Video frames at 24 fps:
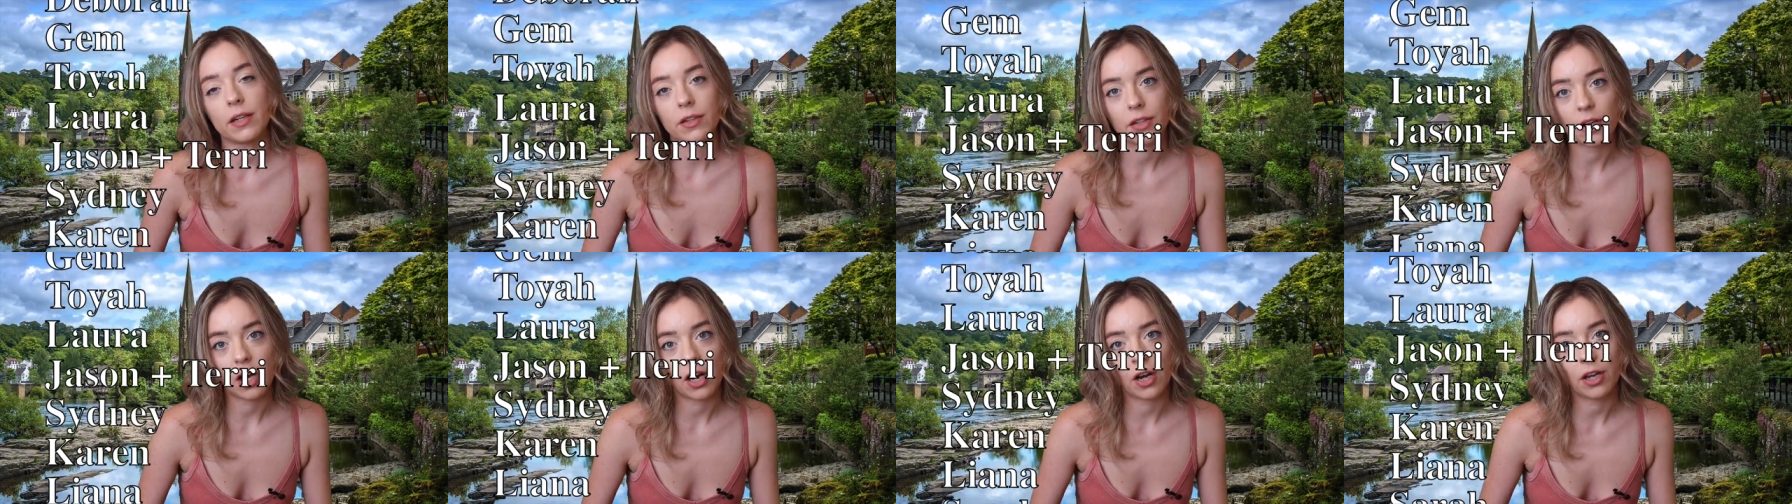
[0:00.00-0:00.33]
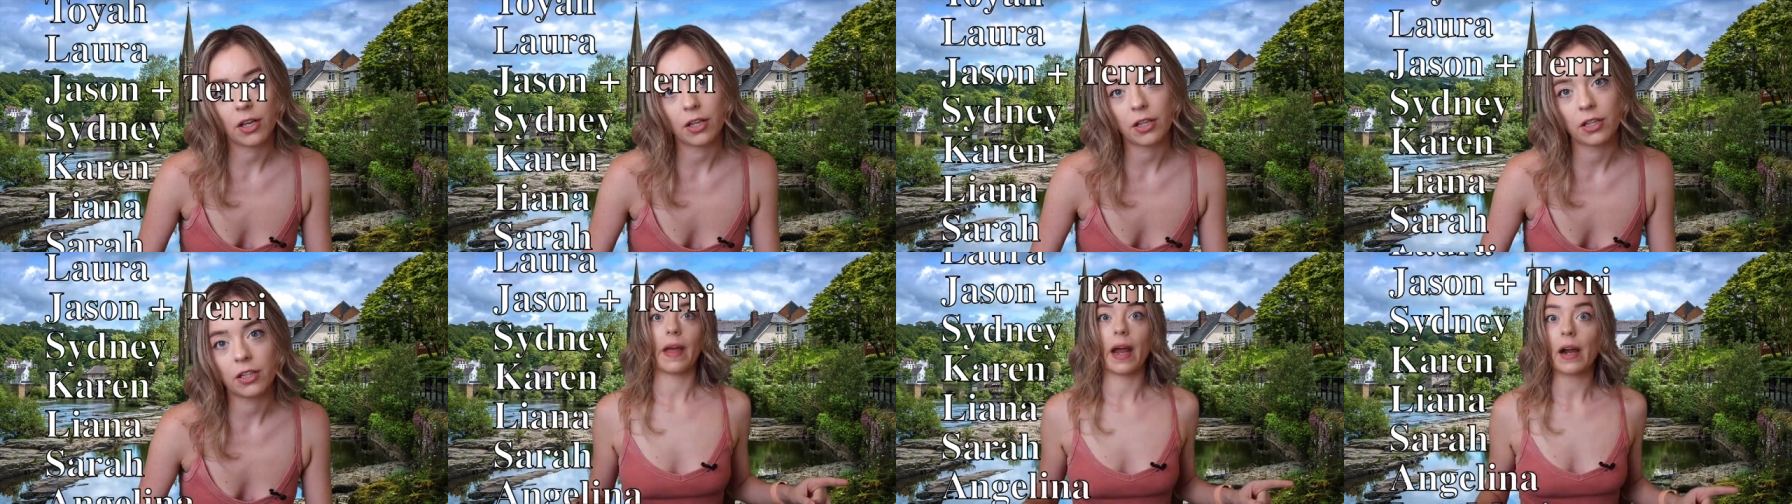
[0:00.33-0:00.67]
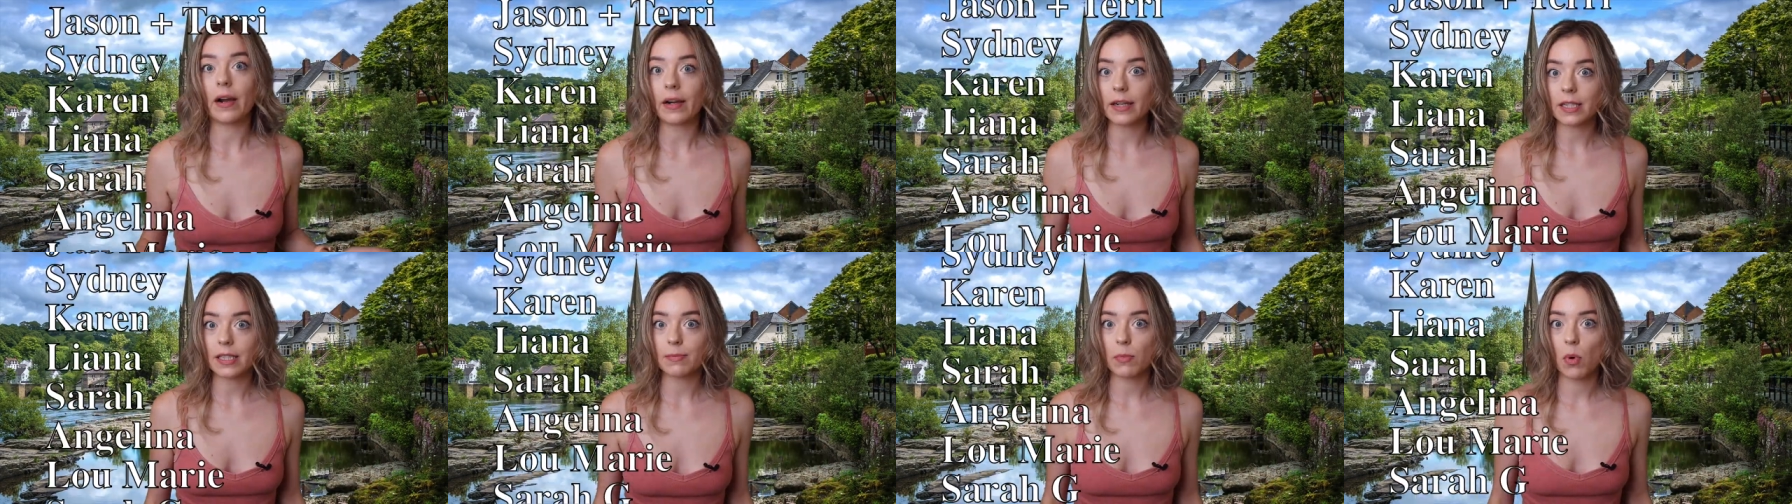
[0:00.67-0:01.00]
Now,
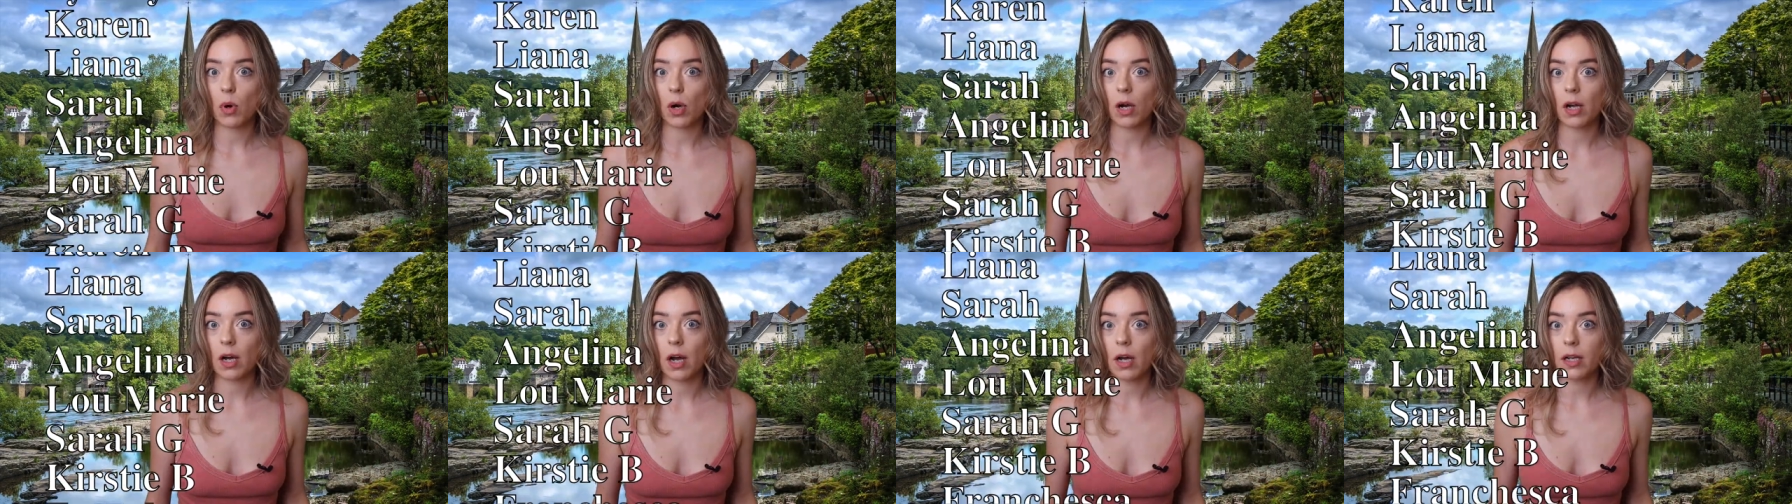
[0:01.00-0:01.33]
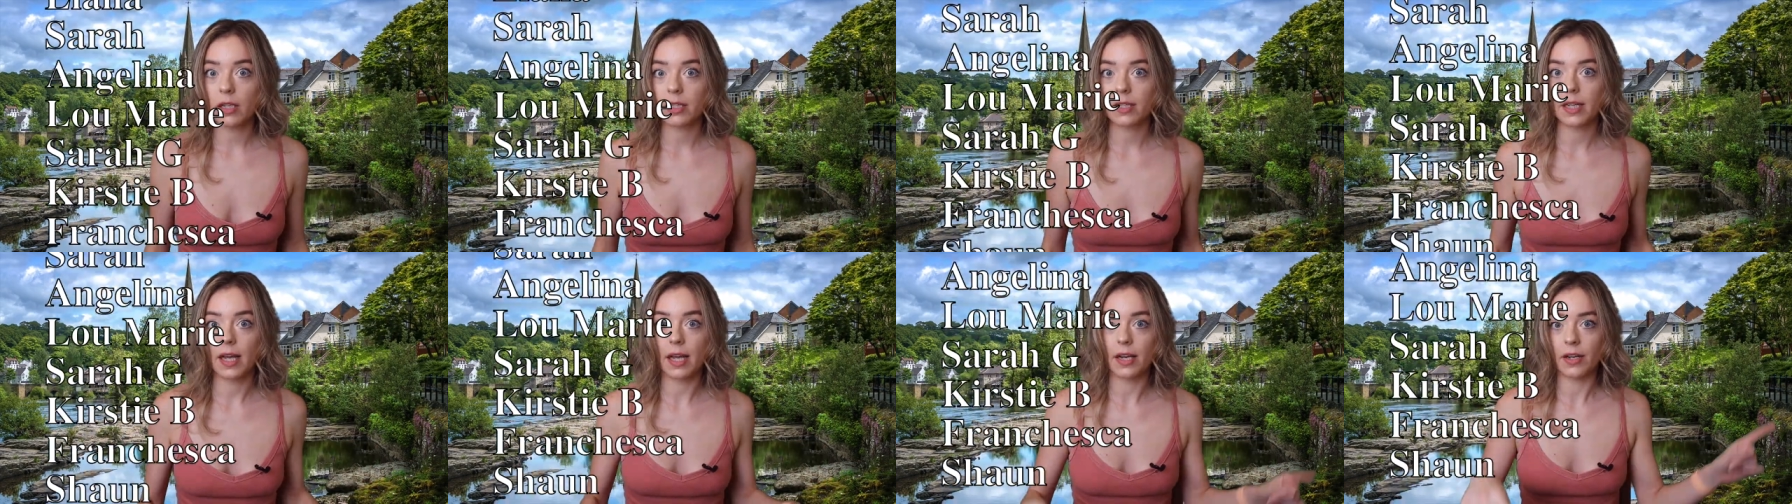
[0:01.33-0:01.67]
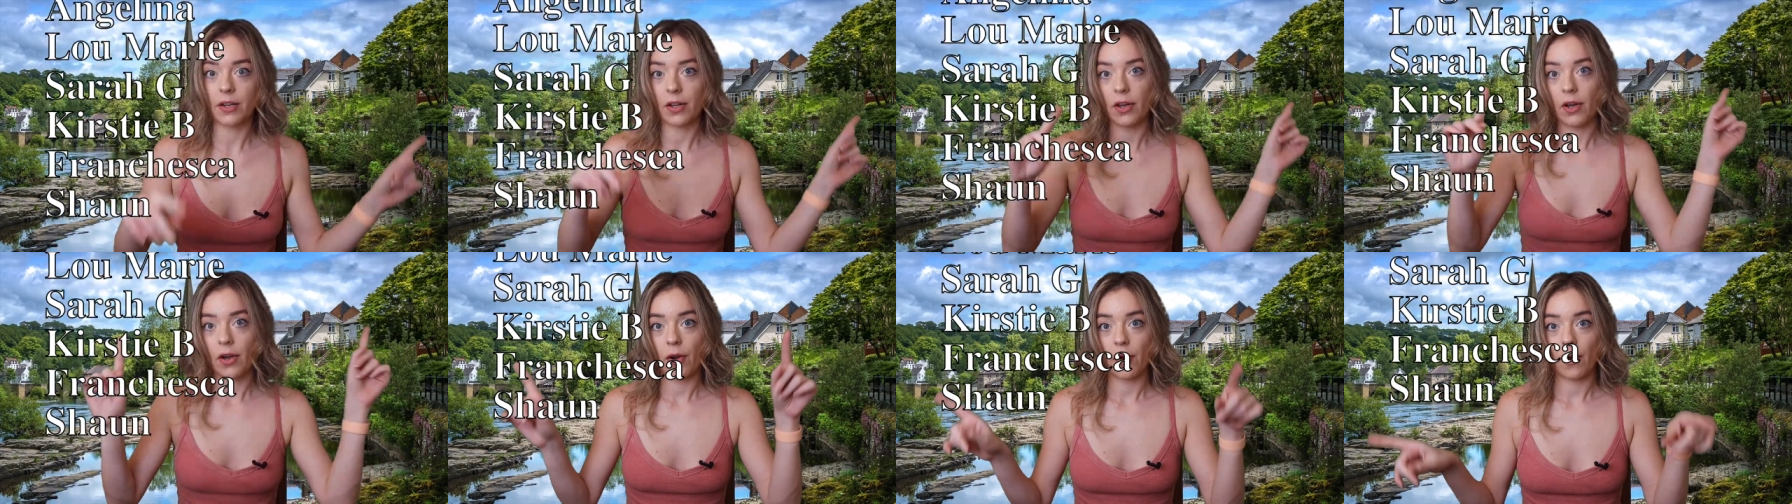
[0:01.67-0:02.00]
there is more content
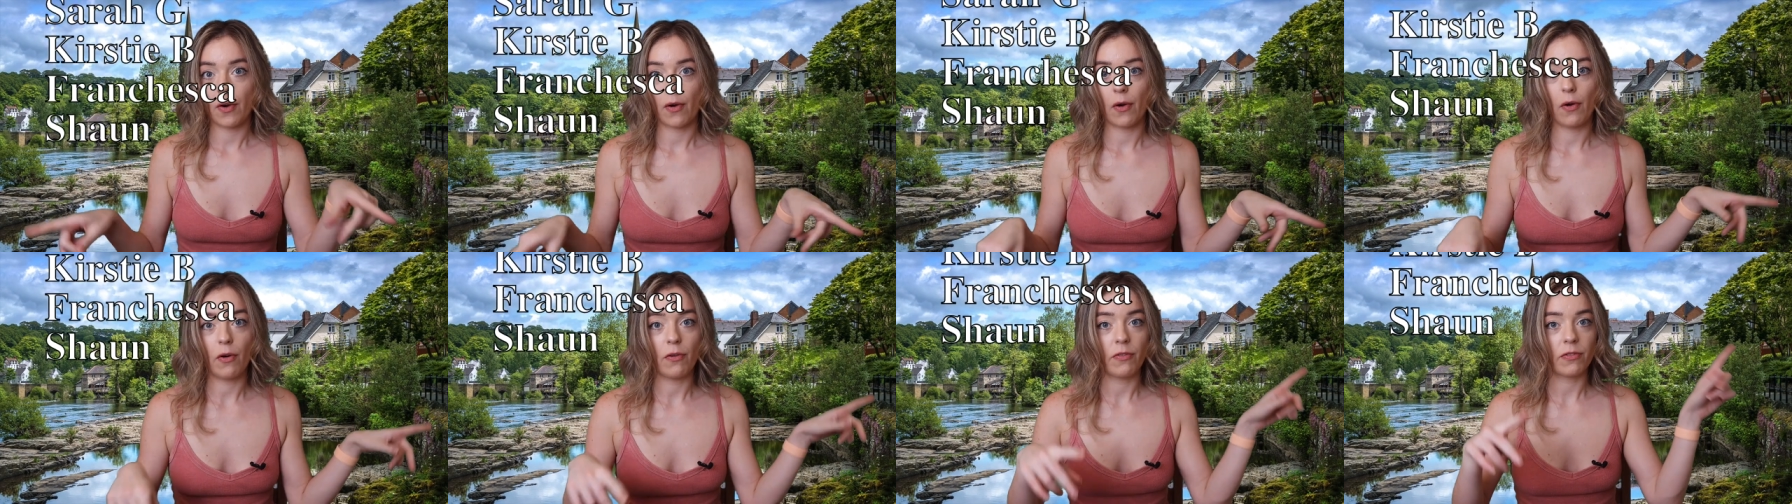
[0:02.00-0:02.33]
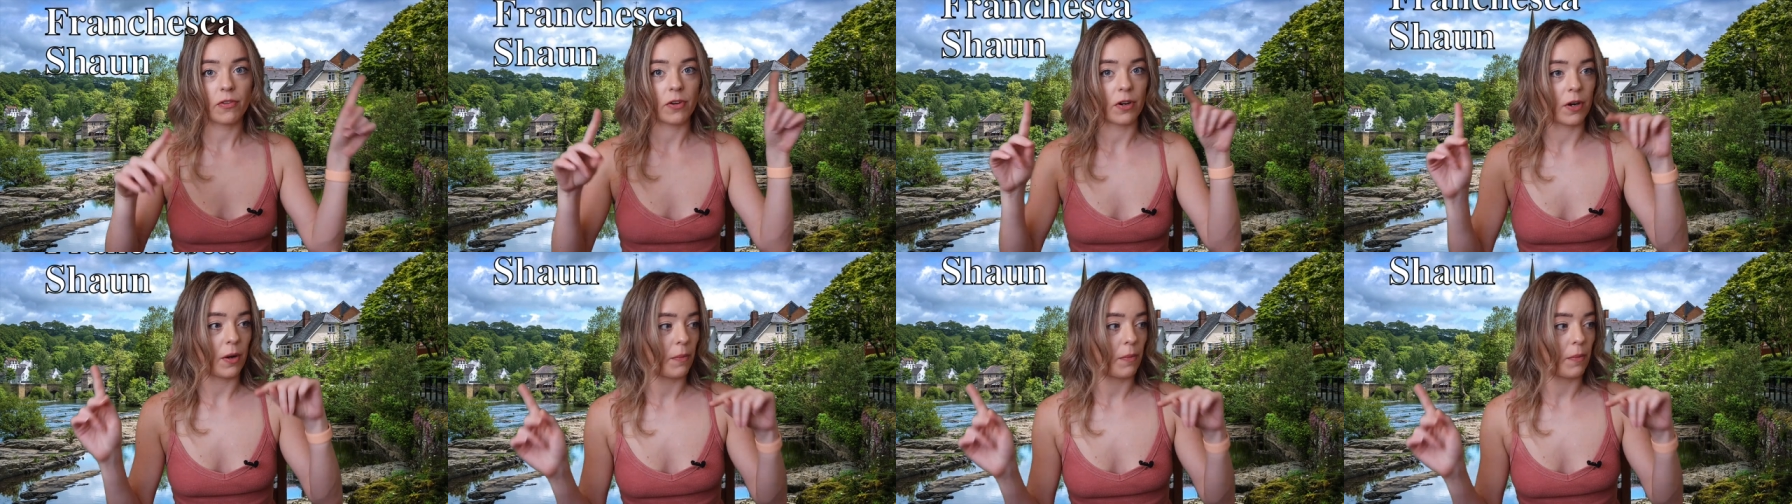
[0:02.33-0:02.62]
over